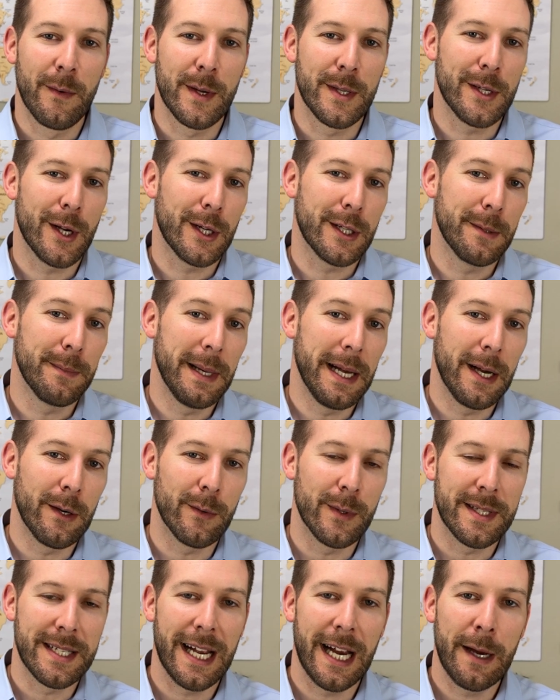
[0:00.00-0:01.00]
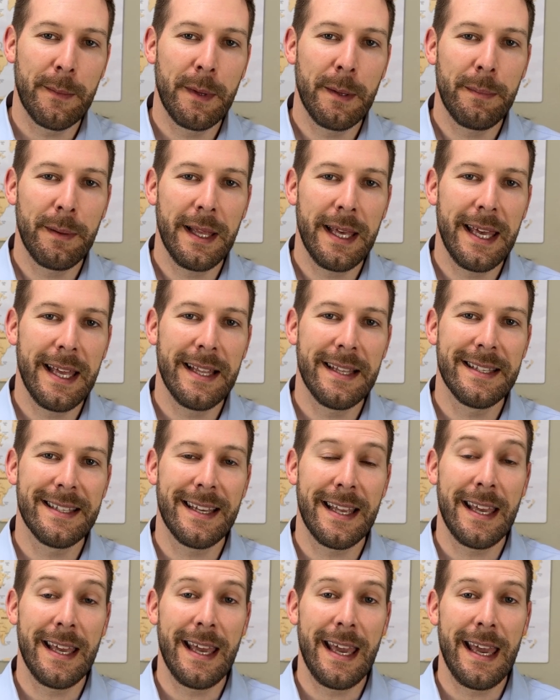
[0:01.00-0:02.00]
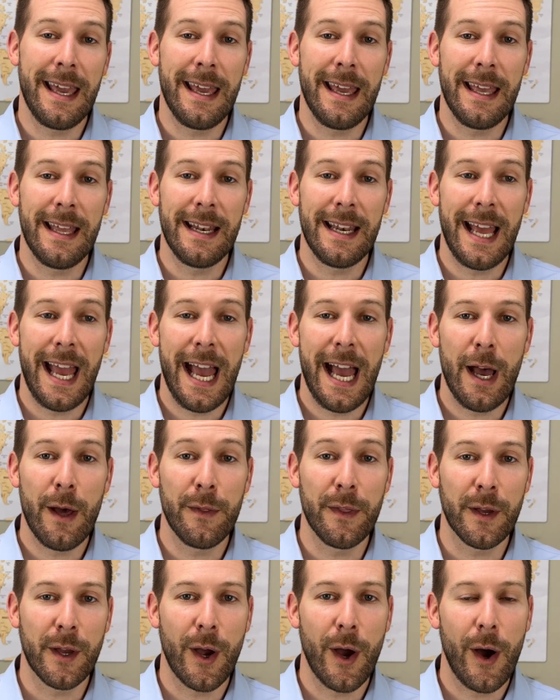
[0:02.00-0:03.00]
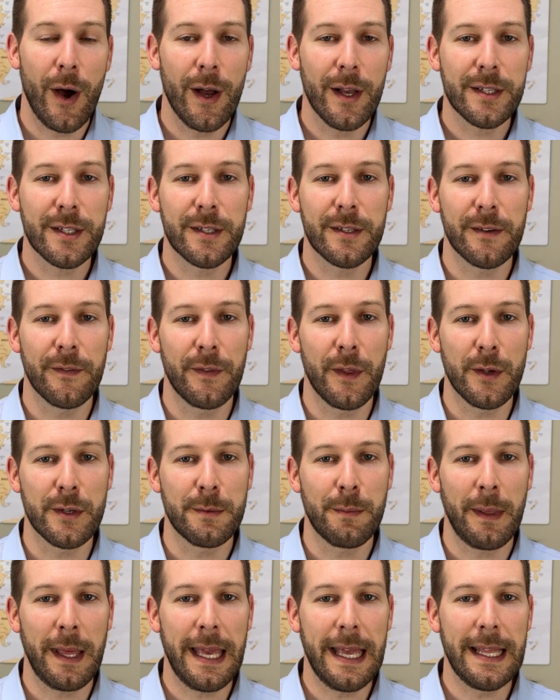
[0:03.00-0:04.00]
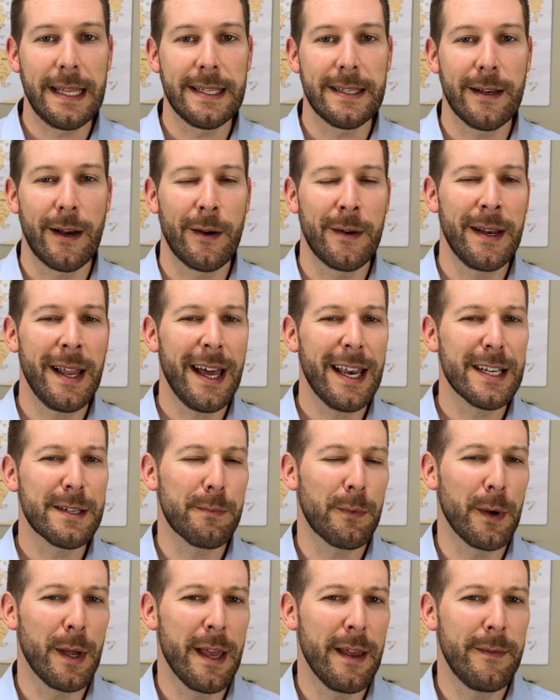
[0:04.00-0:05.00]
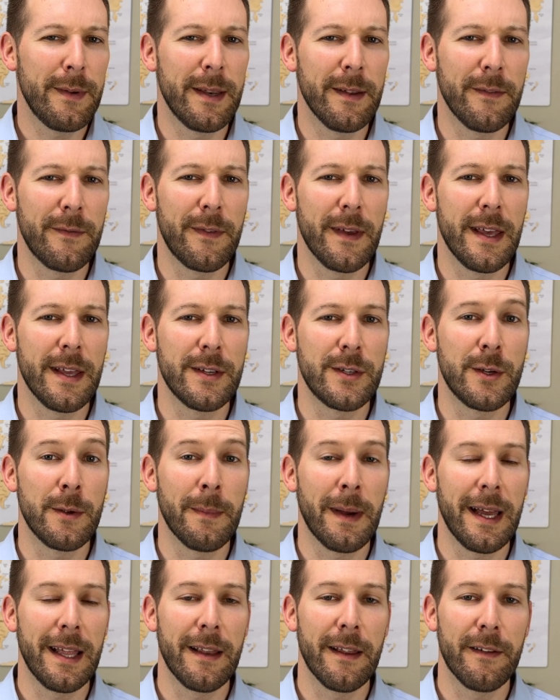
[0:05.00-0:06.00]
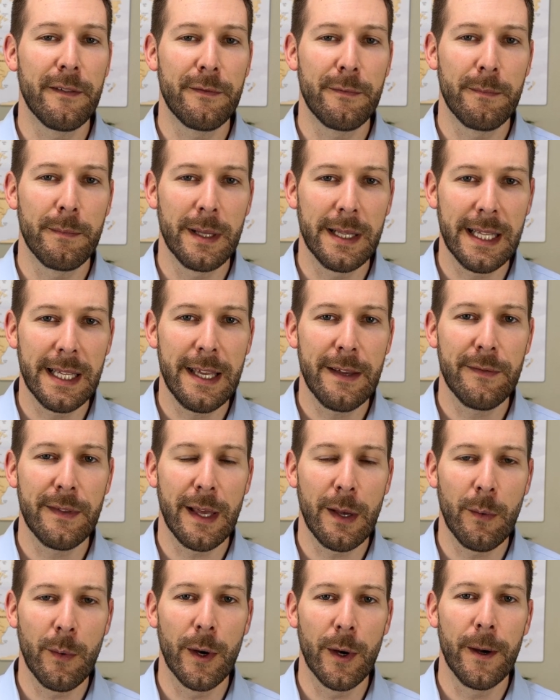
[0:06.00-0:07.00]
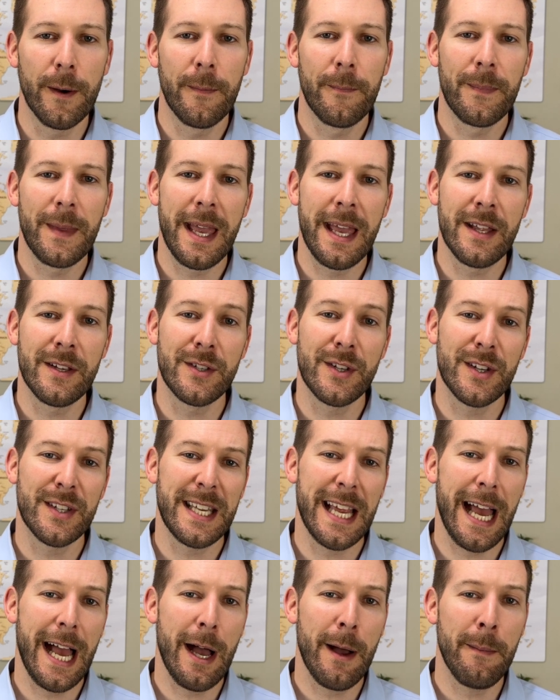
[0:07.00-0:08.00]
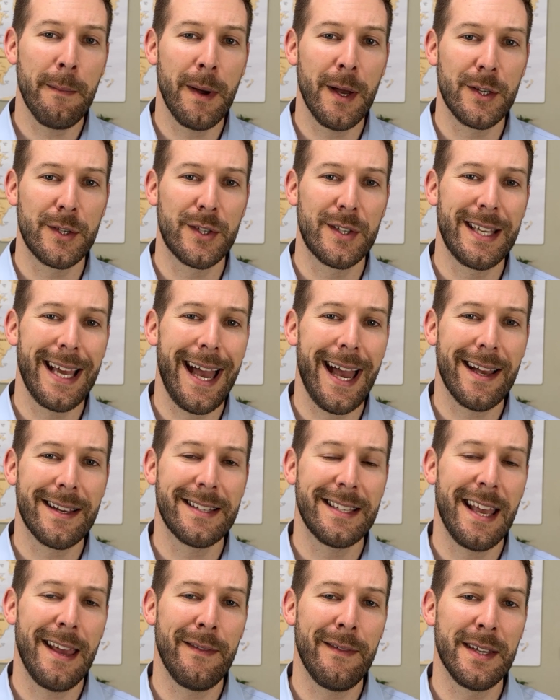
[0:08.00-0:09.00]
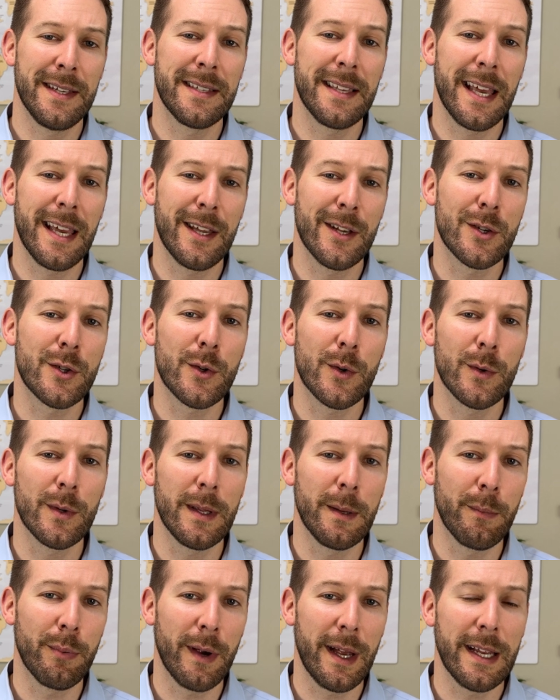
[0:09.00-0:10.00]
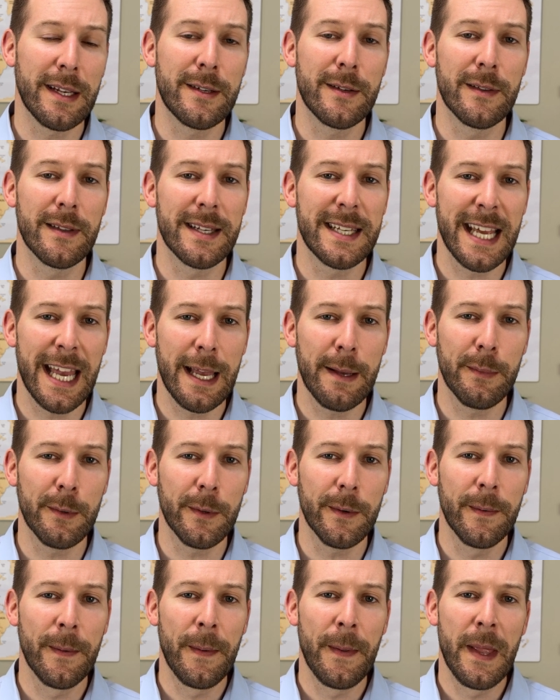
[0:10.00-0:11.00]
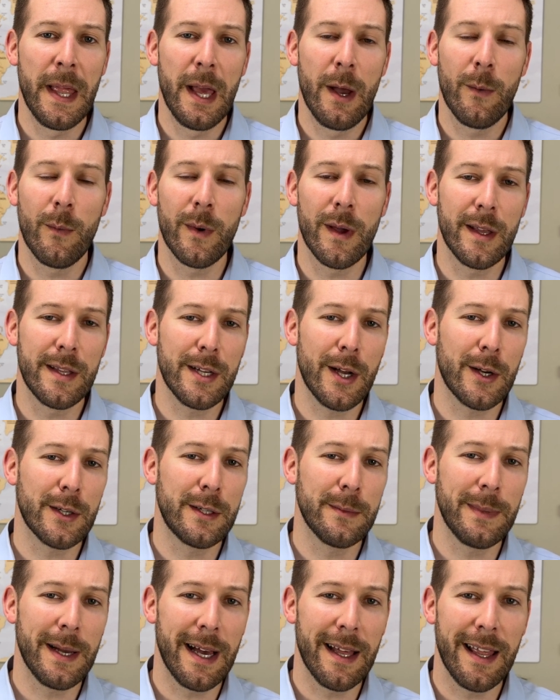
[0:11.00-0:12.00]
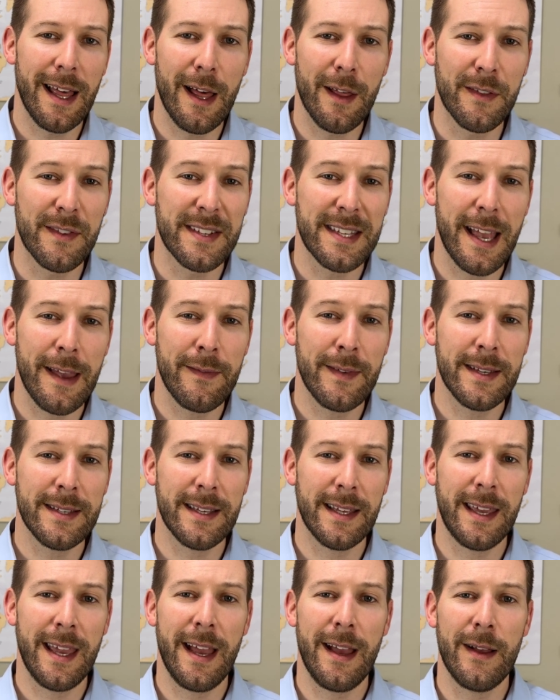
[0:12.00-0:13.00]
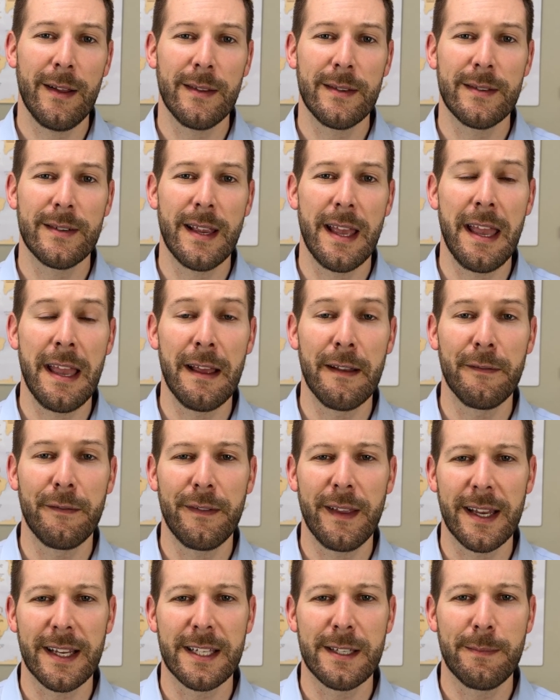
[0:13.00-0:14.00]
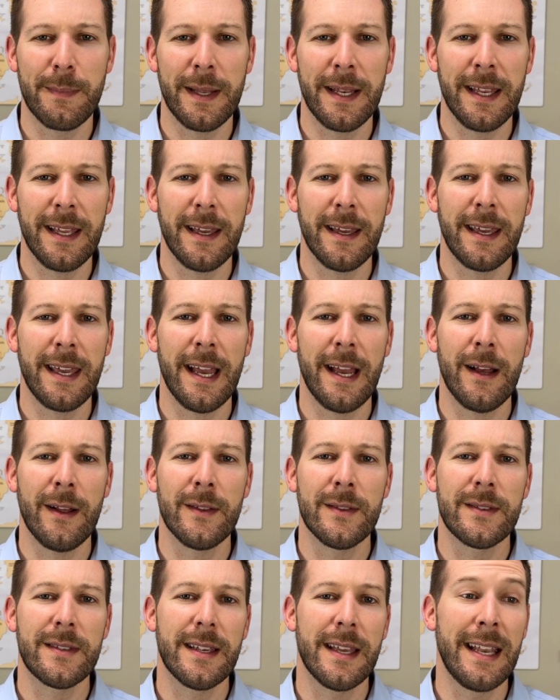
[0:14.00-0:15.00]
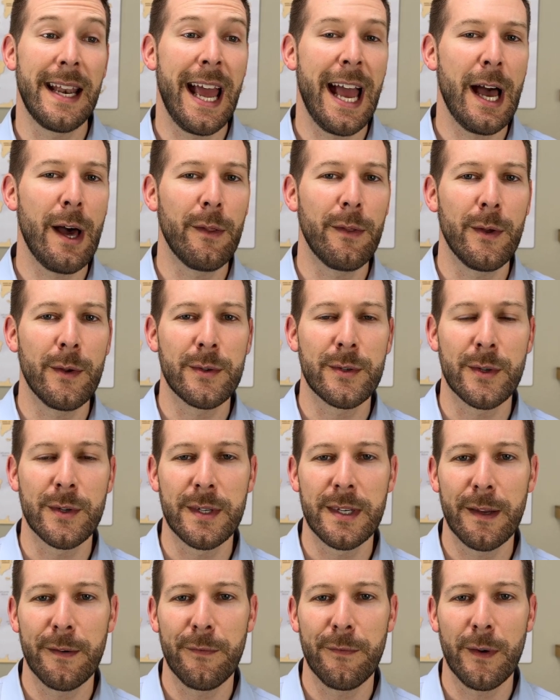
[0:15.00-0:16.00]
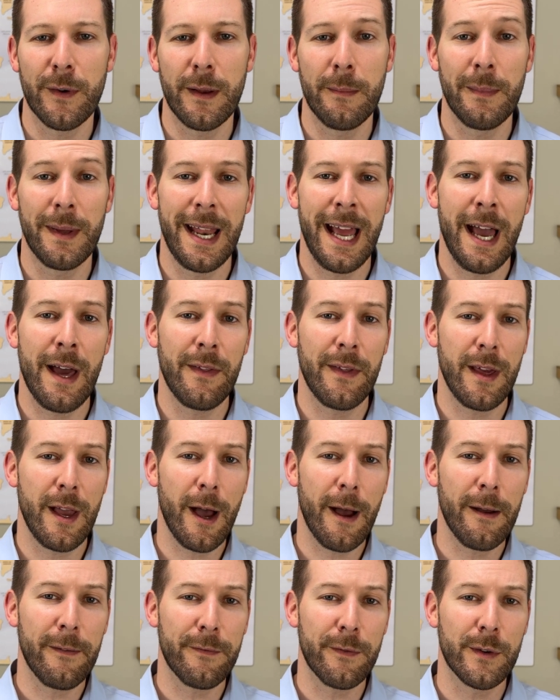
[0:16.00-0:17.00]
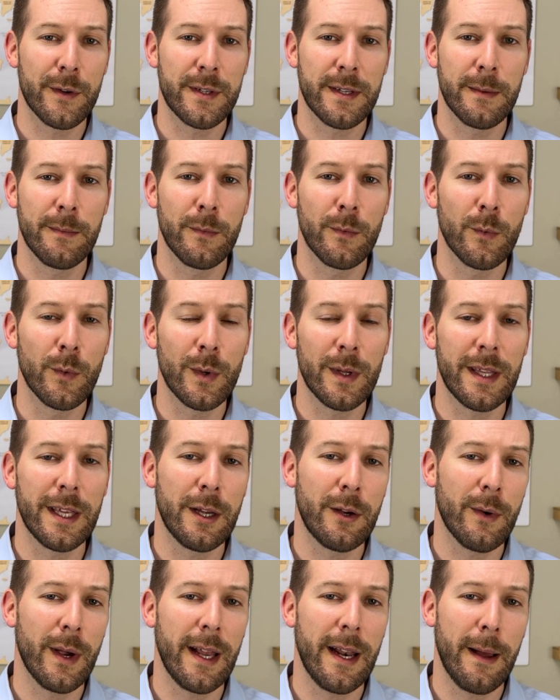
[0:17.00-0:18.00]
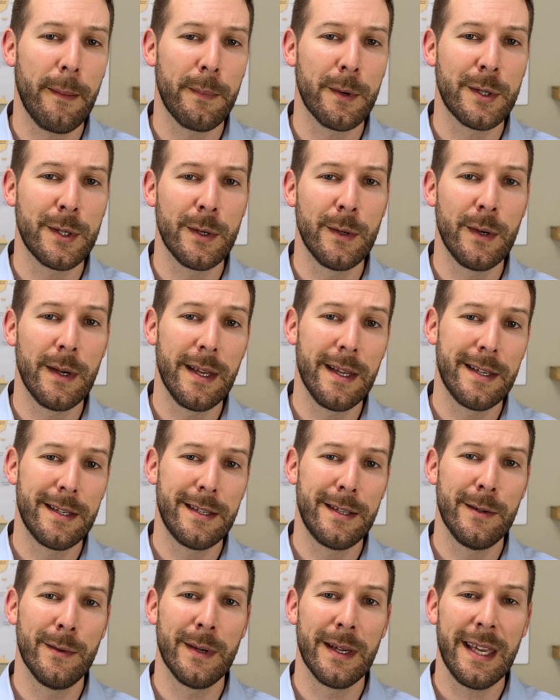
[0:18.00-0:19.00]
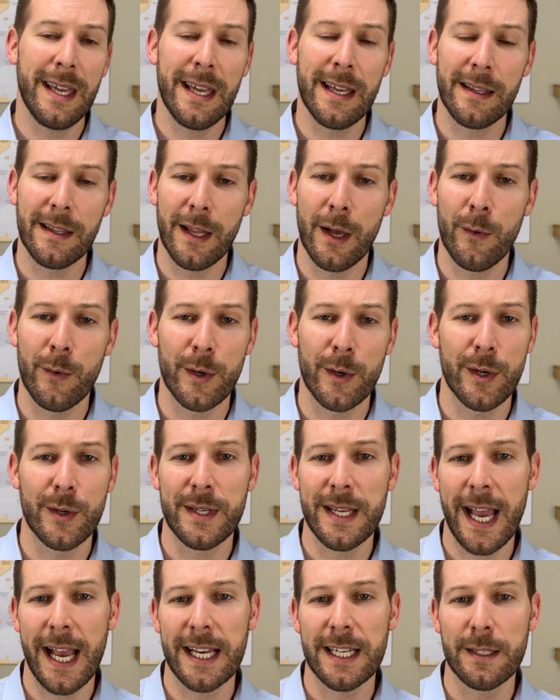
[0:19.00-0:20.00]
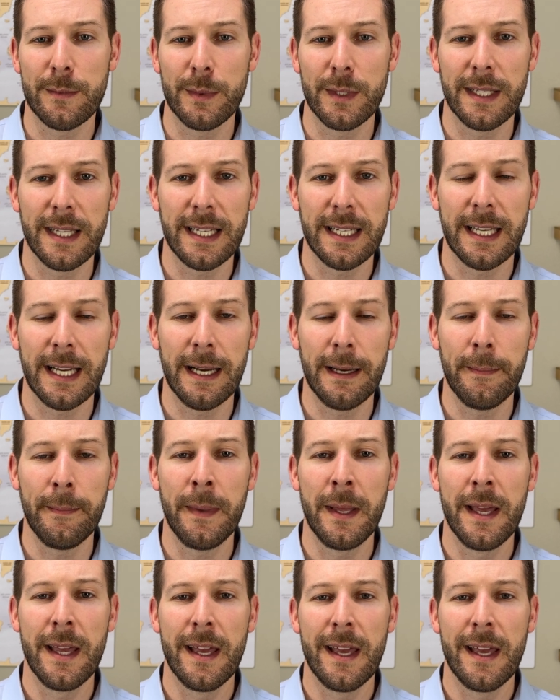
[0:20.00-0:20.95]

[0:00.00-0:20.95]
We talked about retirement plans and how the costs of those plans are not as prohibitive as you might have believed they were, and just how much tax savings they can truly bring to the table. We talked about health savings accounts and flex spending accounts and how those are different, but how they offer some really great opportunities to, again, lower your taxable income.